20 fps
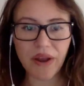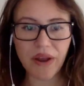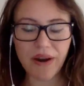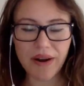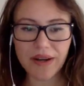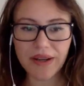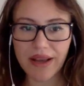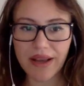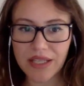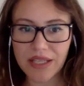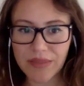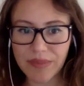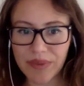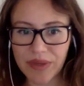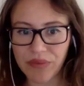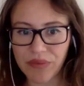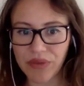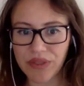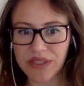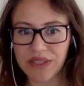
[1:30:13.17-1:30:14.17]
hard
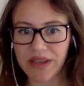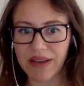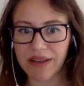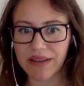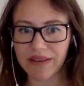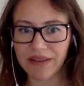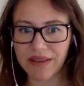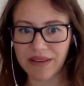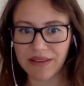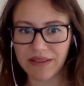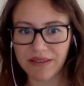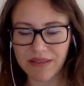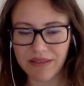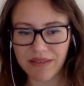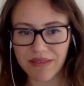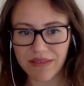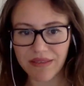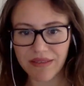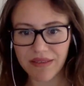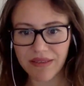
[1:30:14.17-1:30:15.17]
aspect with Saturn.
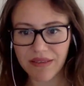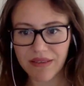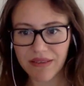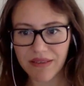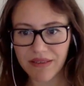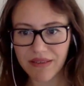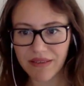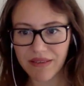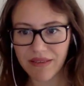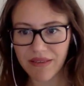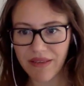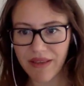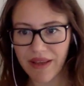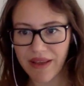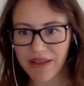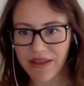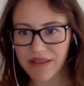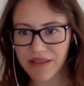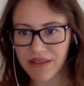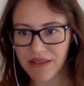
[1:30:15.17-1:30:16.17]

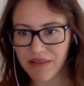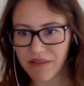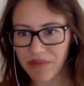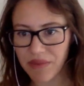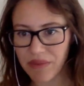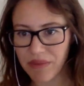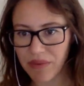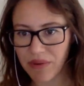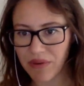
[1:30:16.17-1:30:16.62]
They're asking people.